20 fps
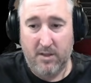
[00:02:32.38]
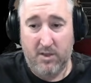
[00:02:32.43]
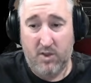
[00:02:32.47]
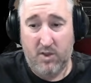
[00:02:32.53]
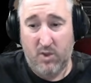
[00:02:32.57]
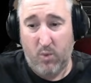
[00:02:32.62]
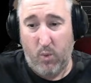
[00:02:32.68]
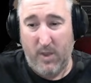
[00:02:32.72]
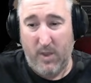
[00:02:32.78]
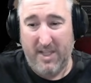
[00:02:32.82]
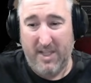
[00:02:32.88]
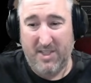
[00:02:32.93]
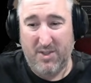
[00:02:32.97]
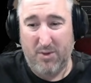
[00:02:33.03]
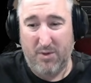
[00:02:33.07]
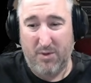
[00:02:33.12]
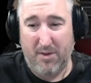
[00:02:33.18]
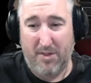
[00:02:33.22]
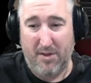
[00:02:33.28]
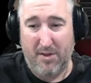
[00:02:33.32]
22
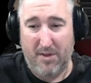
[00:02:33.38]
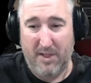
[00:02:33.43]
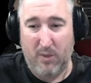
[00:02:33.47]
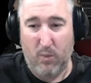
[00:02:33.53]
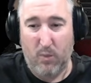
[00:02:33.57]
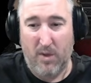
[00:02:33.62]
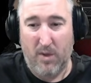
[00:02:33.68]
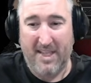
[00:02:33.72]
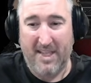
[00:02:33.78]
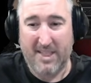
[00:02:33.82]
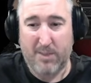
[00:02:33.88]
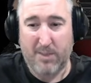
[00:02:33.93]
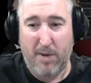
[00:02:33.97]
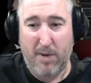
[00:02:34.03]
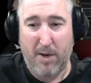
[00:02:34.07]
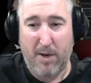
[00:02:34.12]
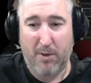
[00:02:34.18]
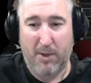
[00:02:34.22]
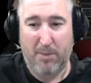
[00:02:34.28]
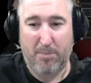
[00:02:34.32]
to 31. That's
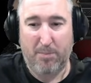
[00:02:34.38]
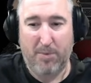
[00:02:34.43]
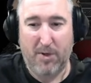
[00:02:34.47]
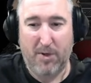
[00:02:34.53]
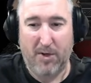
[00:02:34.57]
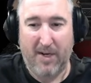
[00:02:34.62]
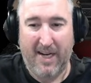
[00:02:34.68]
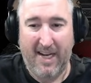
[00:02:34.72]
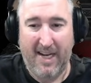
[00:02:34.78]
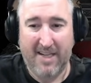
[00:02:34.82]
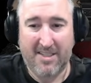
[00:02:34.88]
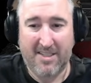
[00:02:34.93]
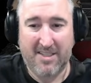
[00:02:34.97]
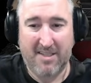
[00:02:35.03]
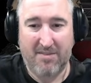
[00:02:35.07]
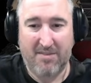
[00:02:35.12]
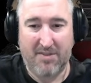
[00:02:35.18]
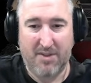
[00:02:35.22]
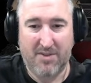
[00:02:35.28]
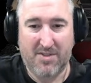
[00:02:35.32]
probably per hit.
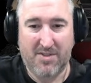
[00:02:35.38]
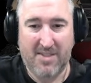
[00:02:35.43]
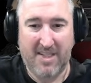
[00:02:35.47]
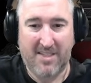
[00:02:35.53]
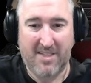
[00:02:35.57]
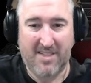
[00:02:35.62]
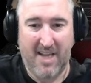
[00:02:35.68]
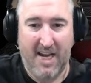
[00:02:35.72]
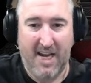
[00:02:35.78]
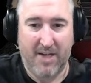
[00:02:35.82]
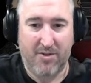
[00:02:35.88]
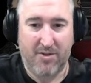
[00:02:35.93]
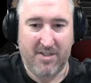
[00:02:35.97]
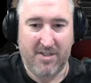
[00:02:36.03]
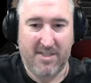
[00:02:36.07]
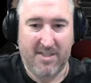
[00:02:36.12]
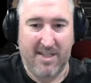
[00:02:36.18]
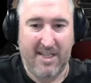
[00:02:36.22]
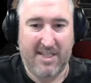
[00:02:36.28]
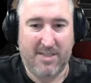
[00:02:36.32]
If there's 6
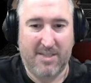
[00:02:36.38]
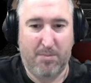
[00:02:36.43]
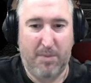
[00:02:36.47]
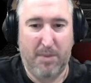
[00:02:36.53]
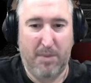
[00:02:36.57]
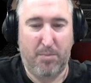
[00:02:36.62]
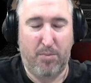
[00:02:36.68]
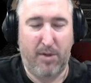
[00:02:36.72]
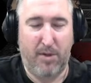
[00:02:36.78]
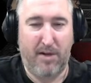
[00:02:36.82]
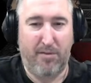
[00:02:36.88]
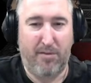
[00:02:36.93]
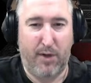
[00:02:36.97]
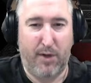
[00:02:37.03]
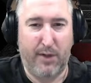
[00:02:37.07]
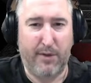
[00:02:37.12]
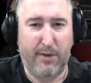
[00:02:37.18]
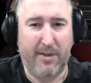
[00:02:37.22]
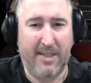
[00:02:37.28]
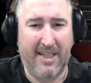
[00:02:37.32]
Hydras and they spit pretty
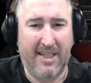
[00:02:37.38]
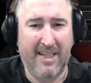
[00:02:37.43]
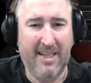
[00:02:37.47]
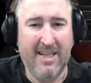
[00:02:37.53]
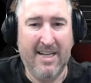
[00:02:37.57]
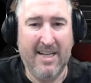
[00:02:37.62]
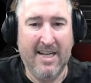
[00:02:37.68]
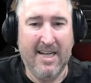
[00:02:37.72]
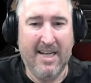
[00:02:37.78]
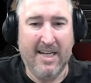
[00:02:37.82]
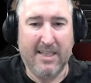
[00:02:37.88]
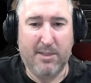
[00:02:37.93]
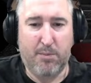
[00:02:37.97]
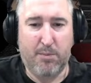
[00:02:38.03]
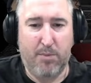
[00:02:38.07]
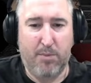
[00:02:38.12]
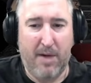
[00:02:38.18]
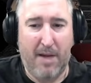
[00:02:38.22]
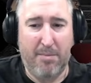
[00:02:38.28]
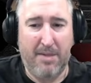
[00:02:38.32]
frequently, it's
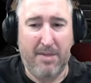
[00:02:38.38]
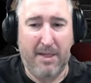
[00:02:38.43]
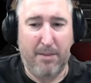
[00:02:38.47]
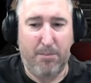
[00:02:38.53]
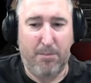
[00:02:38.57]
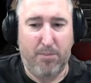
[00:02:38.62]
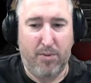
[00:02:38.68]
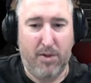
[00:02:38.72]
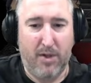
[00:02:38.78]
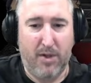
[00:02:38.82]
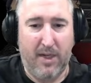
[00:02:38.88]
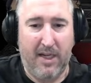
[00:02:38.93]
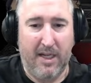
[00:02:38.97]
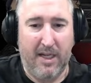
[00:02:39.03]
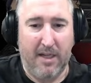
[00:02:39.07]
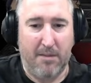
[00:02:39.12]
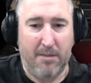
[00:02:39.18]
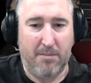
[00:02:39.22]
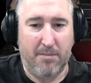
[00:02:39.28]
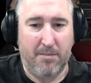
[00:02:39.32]
probably pretty
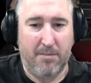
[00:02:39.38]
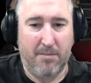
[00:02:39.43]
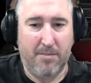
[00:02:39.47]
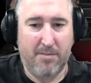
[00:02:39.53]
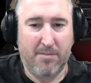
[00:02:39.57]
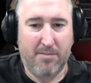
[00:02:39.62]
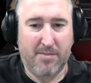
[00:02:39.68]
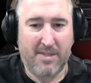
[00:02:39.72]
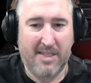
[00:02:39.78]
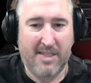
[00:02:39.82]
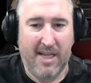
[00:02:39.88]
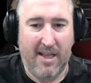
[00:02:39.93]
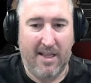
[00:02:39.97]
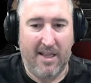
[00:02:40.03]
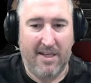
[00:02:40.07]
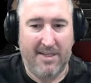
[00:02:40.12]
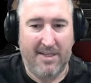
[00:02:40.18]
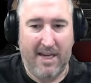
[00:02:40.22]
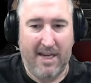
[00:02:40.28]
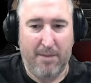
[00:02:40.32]

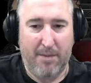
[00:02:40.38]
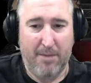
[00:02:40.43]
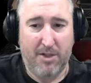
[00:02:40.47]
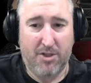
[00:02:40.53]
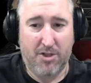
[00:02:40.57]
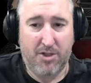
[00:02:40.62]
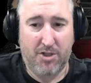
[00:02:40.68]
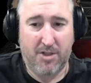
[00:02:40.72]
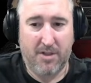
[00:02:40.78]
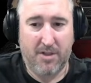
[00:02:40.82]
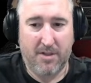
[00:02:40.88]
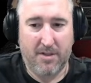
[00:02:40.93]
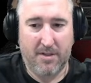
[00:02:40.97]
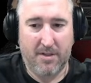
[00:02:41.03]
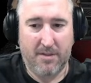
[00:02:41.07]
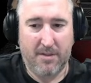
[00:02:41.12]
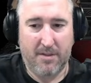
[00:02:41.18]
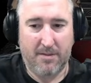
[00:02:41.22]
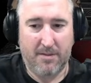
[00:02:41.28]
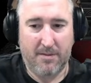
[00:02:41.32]
solid damage.
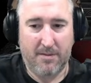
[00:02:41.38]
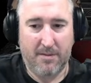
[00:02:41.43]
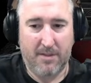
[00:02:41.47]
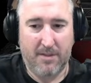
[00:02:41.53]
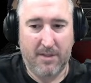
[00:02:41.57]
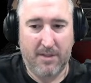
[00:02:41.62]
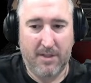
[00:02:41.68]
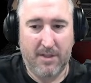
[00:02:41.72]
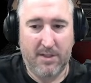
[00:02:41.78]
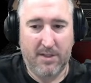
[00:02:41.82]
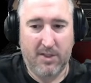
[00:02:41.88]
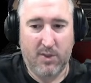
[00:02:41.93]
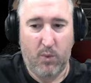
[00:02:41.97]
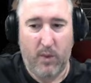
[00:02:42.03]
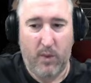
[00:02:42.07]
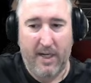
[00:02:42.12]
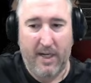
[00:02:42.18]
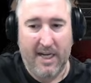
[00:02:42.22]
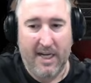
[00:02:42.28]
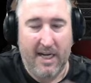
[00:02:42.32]

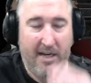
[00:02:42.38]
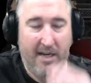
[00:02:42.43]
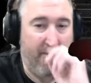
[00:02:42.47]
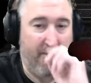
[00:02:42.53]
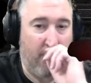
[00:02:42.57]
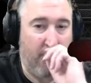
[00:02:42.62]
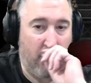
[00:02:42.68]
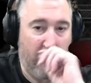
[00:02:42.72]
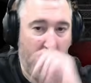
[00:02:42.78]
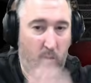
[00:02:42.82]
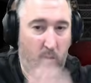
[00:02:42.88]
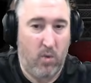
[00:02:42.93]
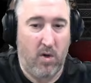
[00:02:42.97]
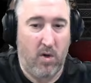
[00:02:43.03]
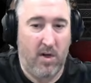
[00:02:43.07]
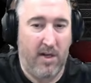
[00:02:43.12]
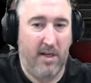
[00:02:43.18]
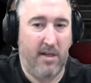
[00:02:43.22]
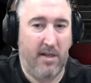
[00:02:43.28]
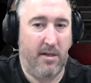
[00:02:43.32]
29 to
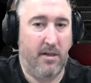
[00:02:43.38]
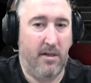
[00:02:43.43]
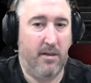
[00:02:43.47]
41.